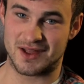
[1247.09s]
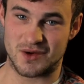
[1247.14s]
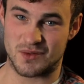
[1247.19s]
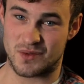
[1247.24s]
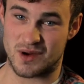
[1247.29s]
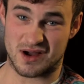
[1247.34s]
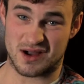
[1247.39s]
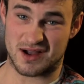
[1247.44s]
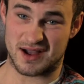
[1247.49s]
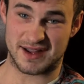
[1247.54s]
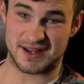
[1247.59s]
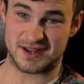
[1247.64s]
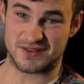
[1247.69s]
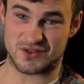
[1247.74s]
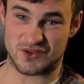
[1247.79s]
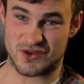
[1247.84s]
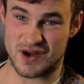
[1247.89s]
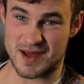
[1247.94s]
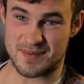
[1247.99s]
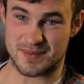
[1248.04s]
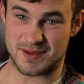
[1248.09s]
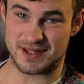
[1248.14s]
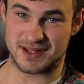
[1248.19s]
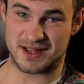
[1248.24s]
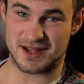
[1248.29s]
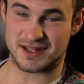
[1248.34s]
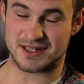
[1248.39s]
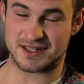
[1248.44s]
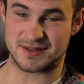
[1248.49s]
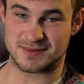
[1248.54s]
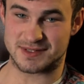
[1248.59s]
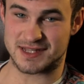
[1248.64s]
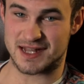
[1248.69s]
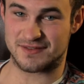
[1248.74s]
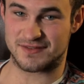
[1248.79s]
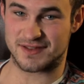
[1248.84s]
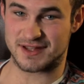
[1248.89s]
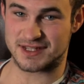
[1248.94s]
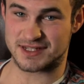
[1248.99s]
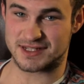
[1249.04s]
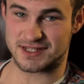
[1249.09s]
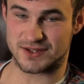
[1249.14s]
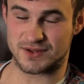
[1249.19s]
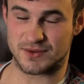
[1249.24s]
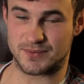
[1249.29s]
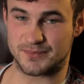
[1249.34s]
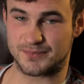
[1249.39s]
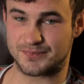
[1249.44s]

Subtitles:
what kind of crap he had gotten himself into.